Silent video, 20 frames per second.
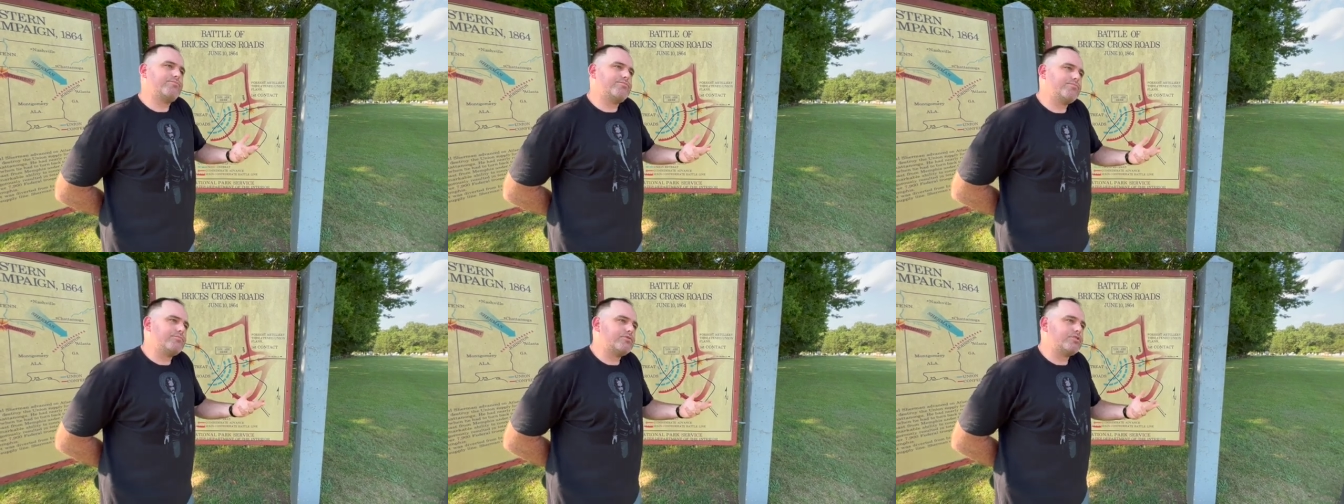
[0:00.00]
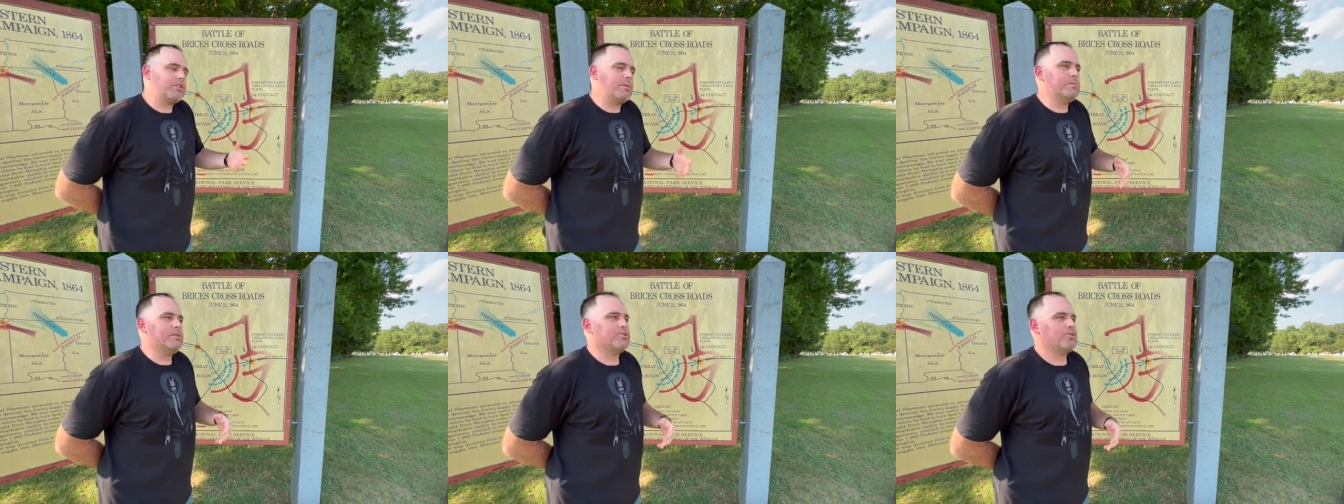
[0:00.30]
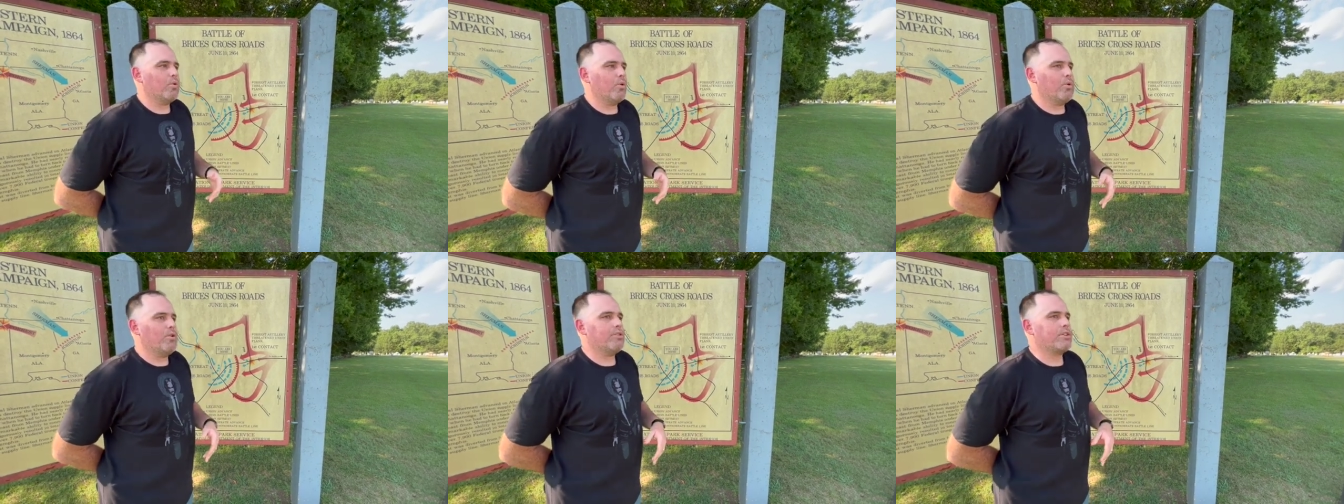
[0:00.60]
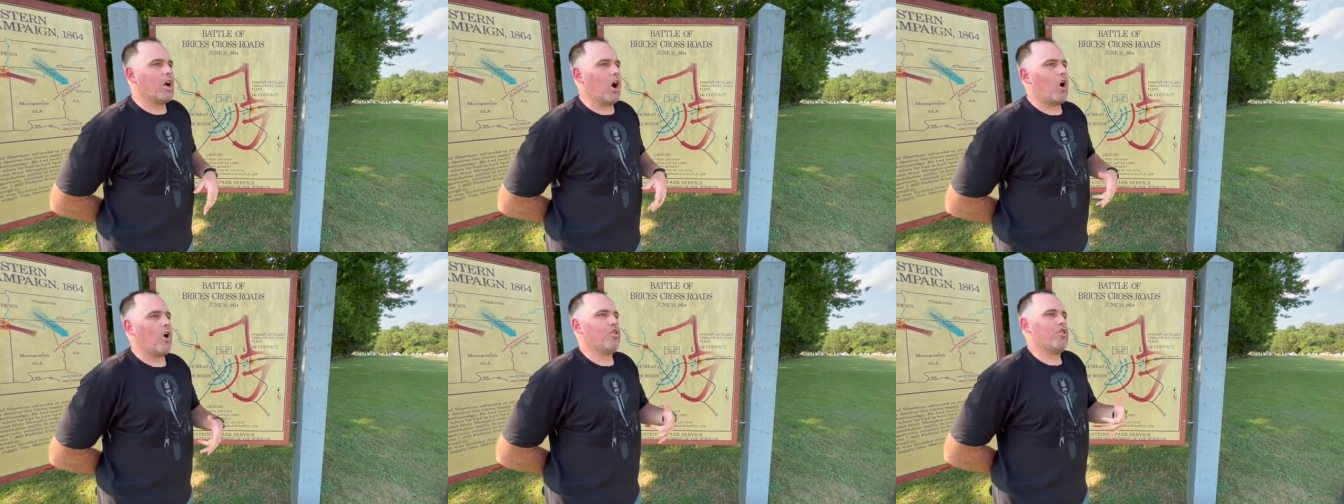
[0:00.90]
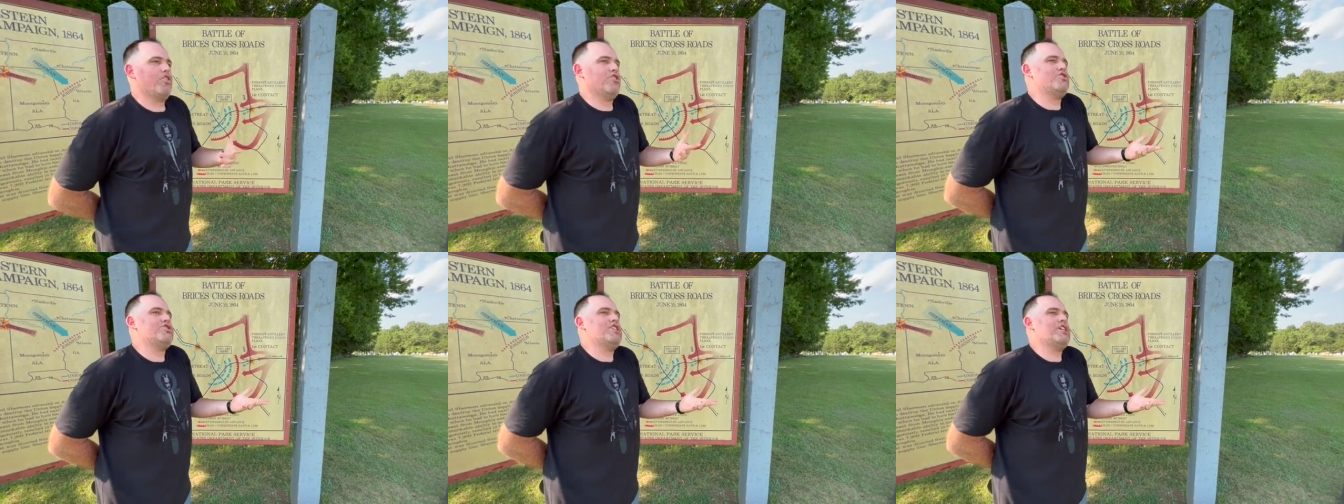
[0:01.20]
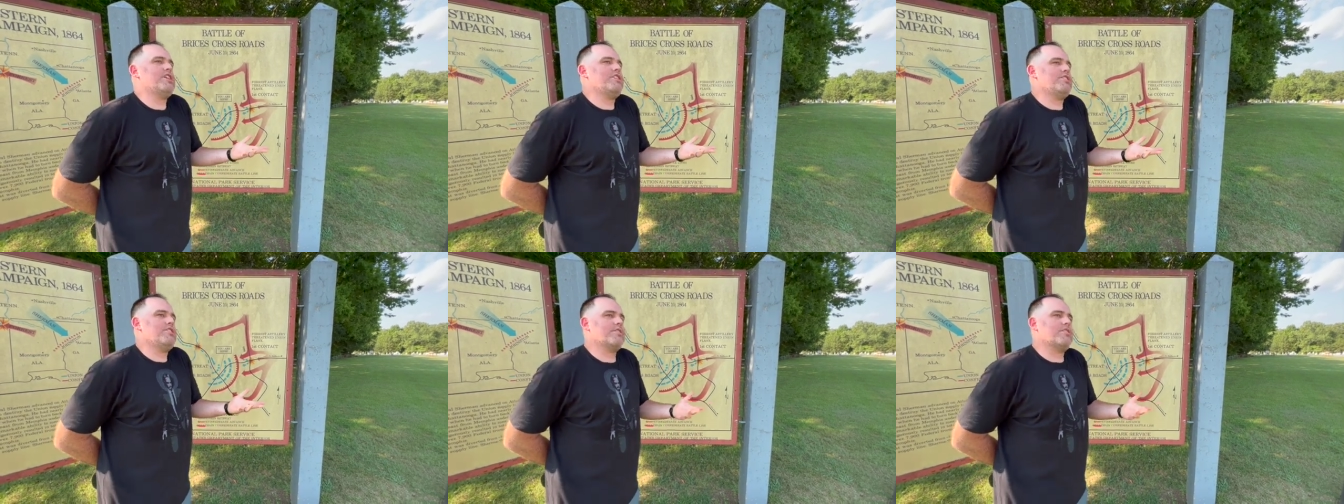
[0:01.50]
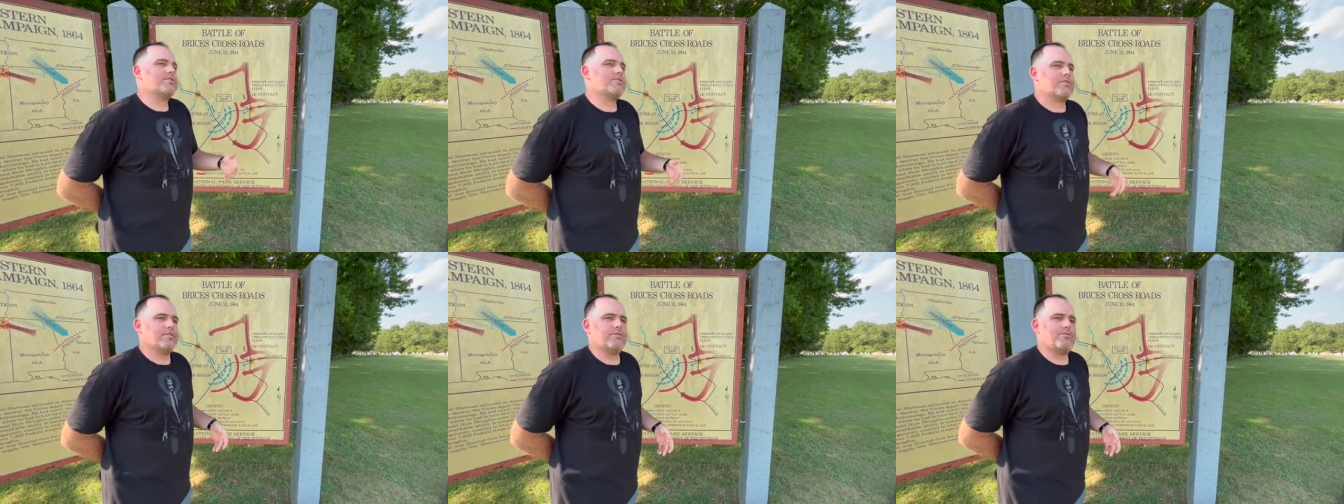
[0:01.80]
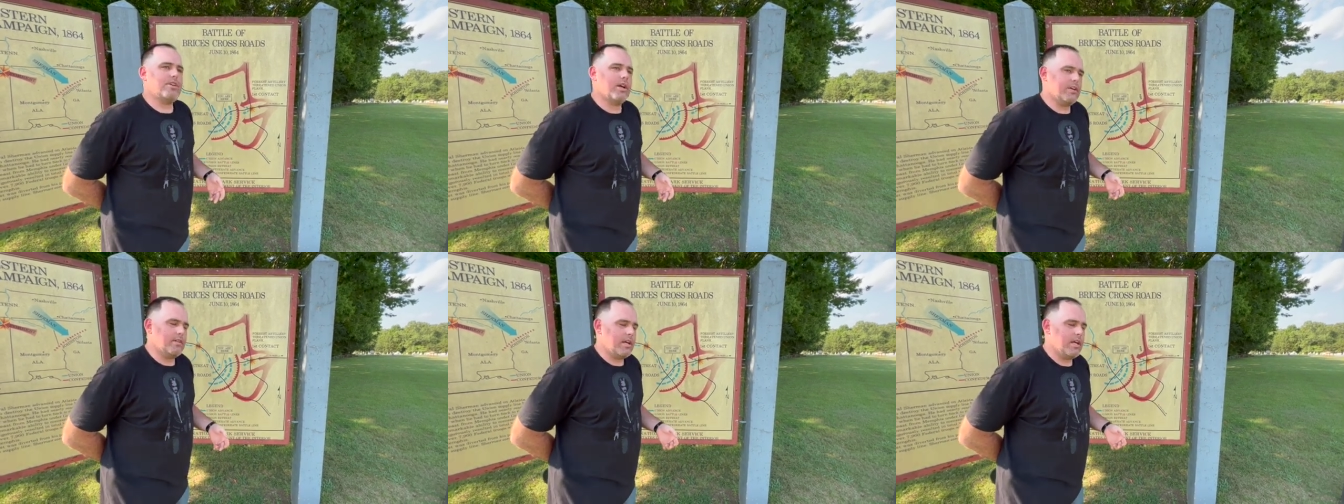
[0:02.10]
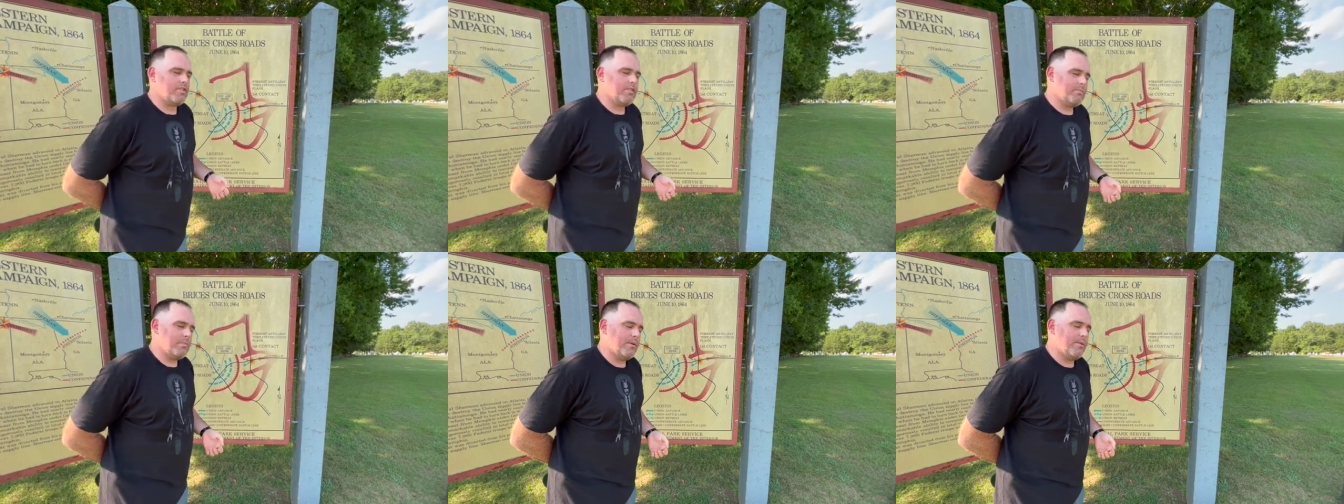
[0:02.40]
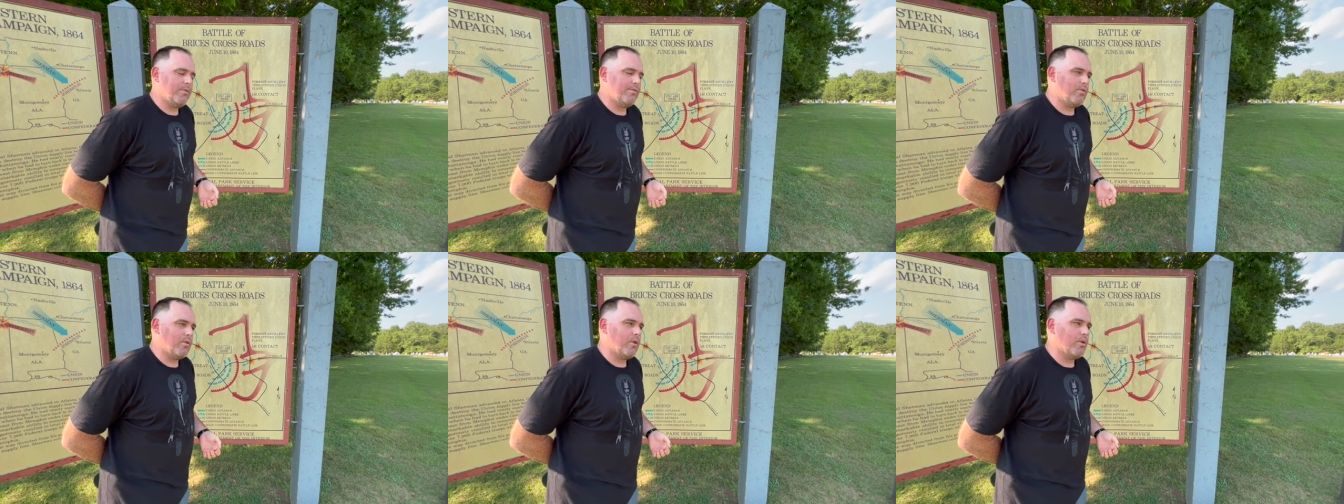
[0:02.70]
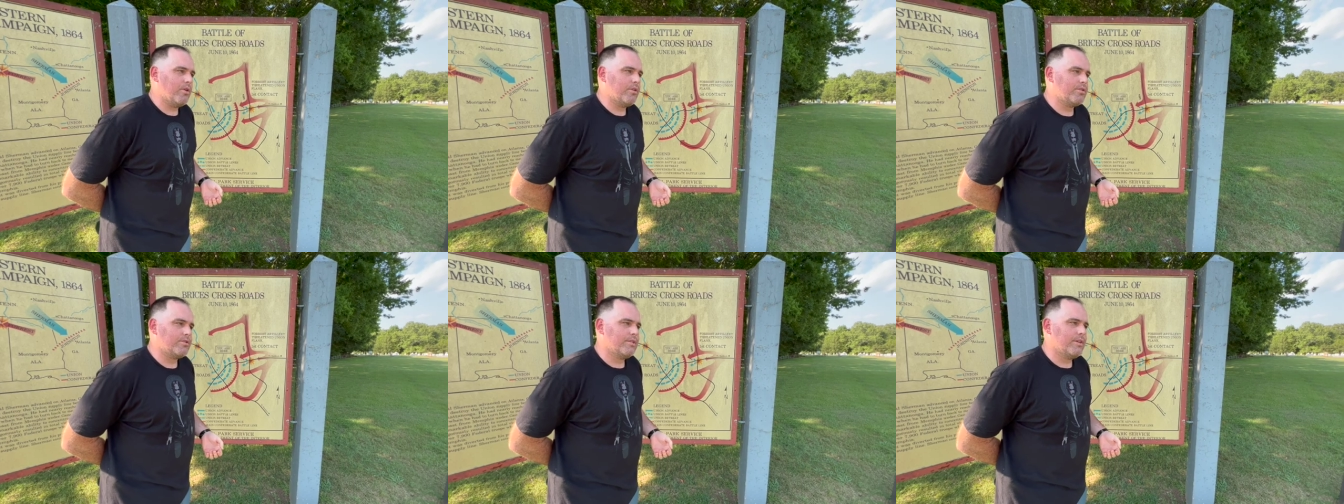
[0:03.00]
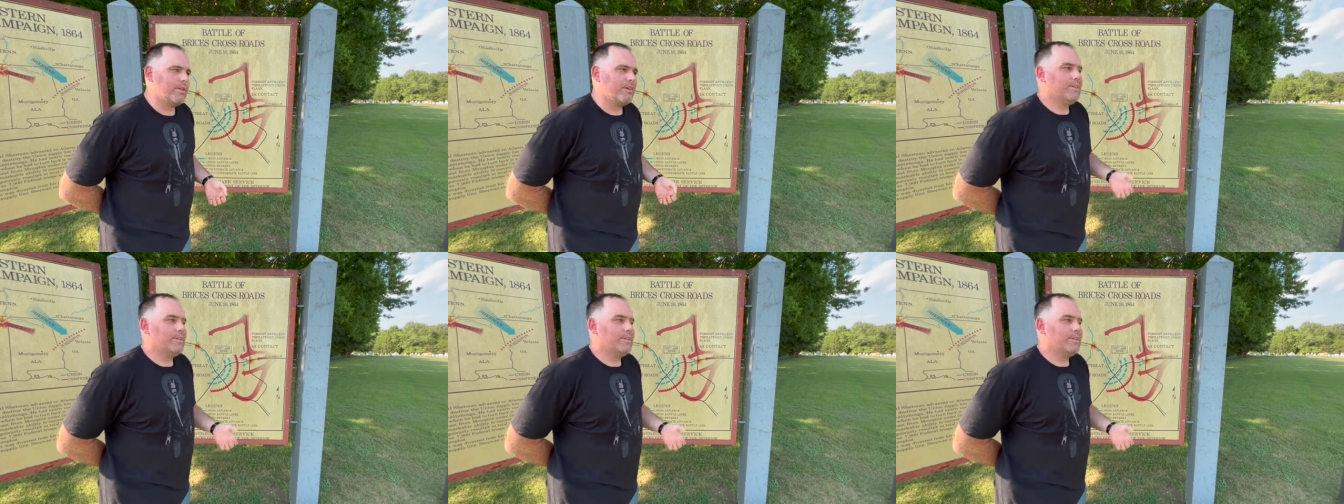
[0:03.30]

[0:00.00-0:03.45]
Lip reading: some historians call it the genius of Nathan Bedford Forrest.